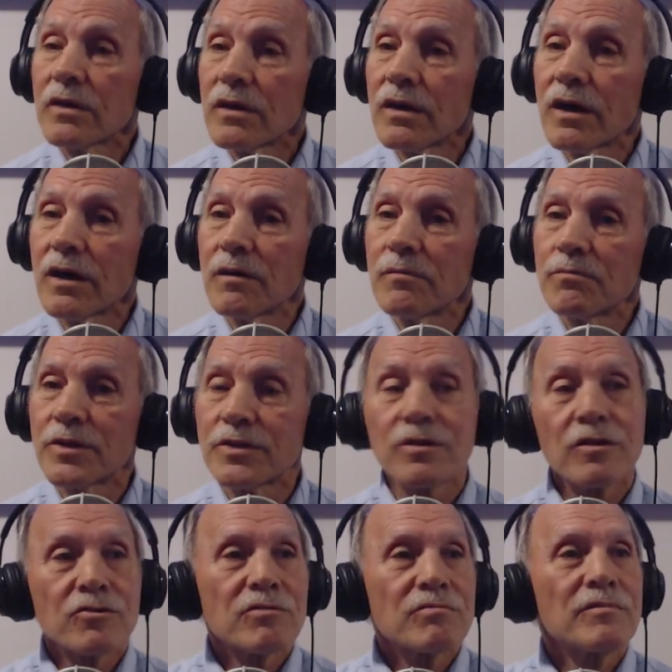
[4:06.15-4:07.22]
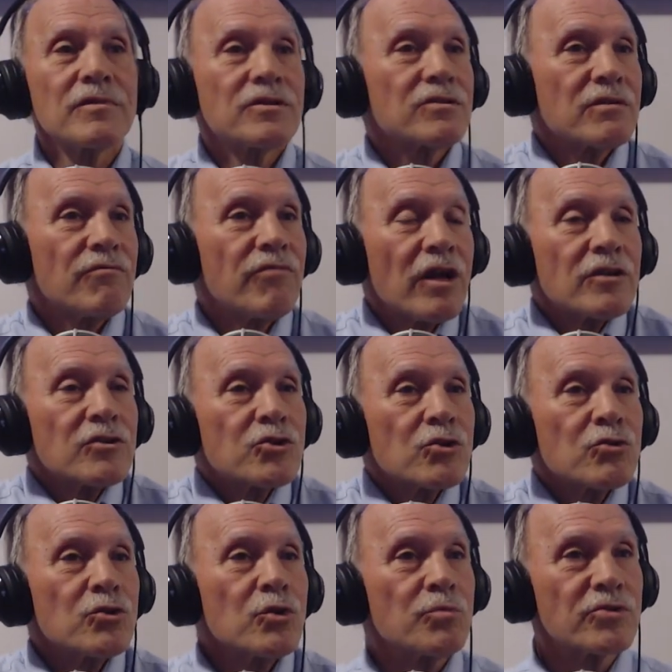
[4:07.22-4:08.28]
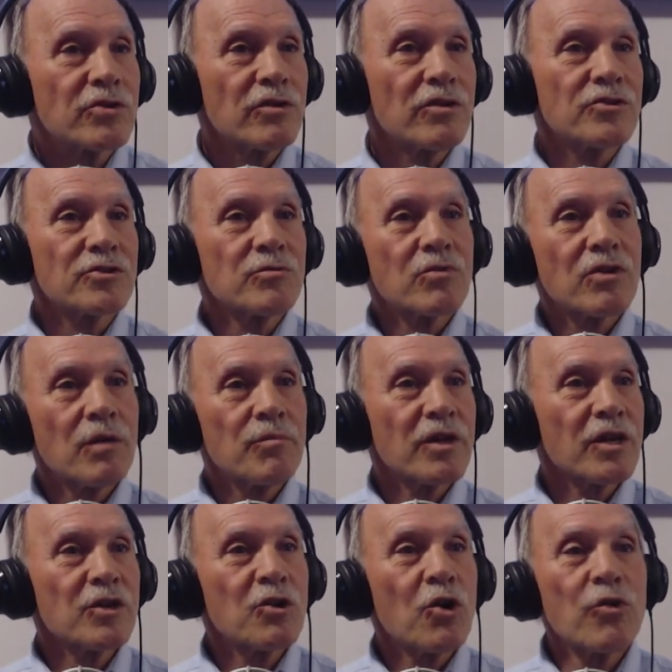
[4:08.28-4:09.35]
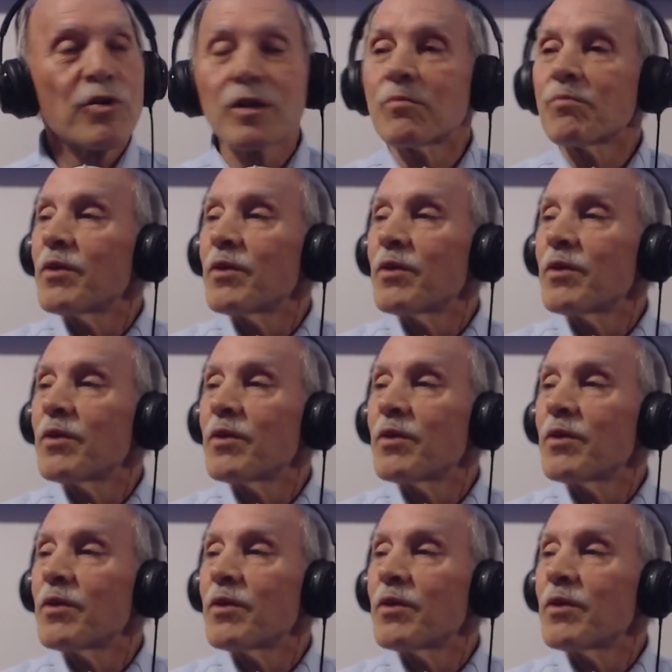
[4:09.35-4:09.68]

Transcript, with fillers: um, but there's it's a volunteer group, so there's some coming mm -hmm. and going.